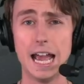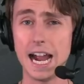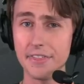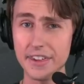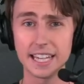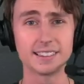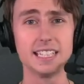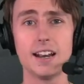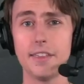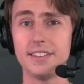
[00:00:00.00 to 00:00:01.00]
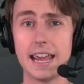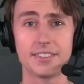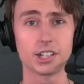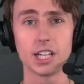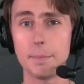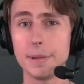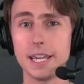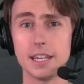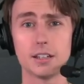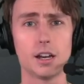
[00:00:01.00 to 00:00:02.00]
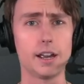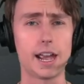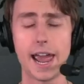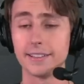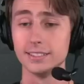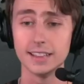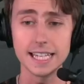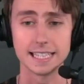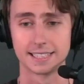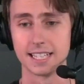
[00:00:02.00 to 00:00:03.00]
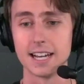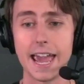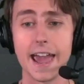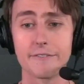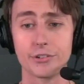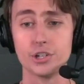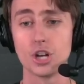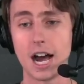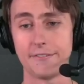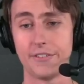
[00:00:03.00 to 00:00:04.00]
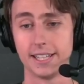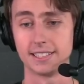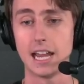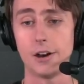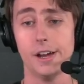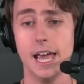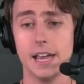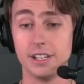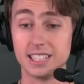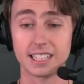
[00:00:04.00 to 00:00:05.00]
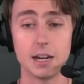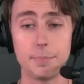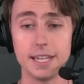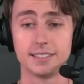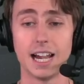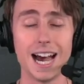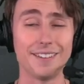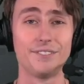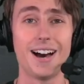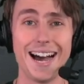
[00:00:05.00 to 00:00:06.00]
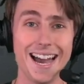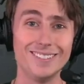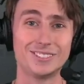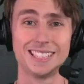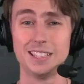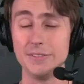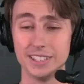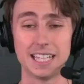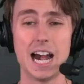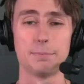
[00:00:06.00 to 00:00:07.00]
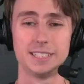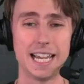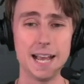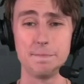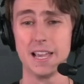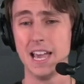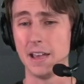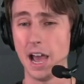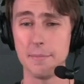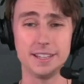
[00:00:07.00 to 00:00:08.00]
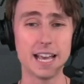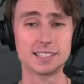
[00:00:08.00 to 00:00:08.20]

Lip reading: I think at the end of the day, they're going to be at least an average offense. Now, is it going to be top five, even top 10? I mean,